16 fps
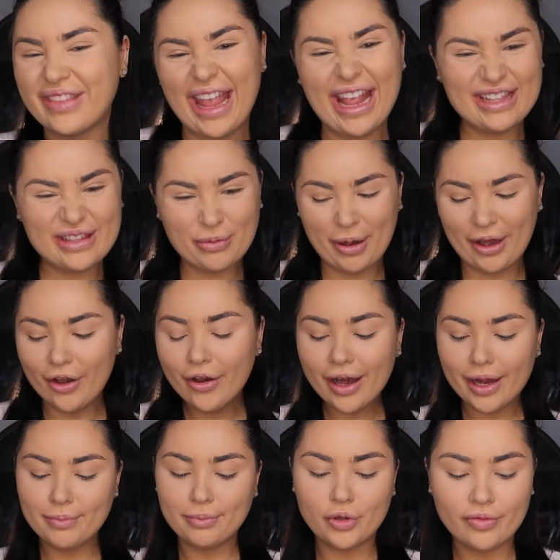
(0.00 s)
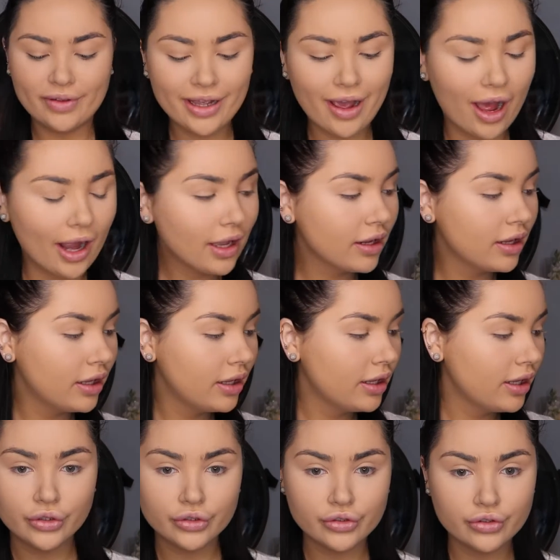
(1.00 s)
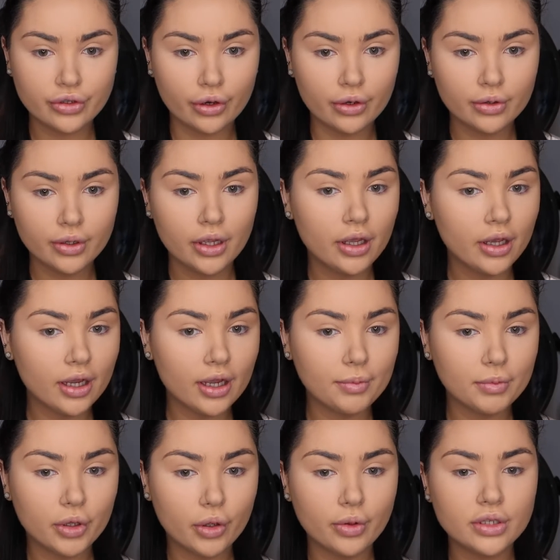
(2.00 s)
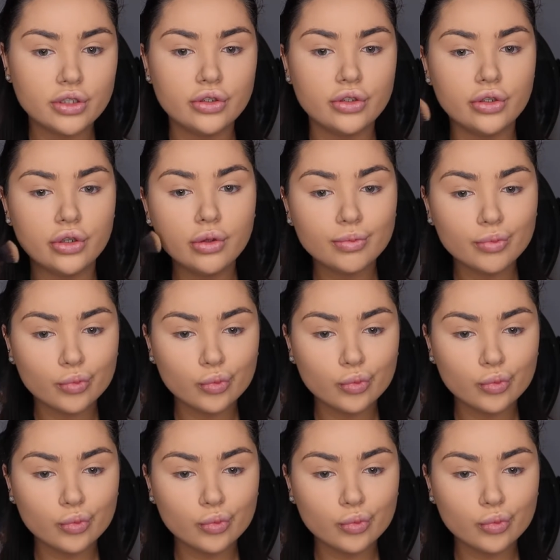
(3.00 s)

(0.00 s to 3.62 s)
I swear, I'm moving on. So I'm going to